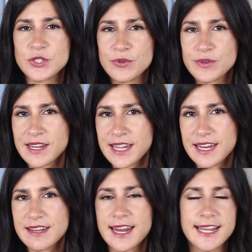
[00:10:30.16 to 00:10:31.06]
don't
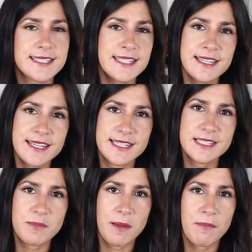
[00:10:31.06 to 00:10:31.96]
need, that I didn't need
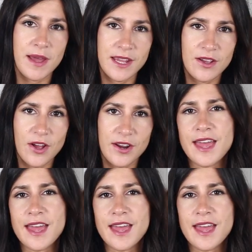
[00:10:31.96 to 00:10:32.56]
to spend money on,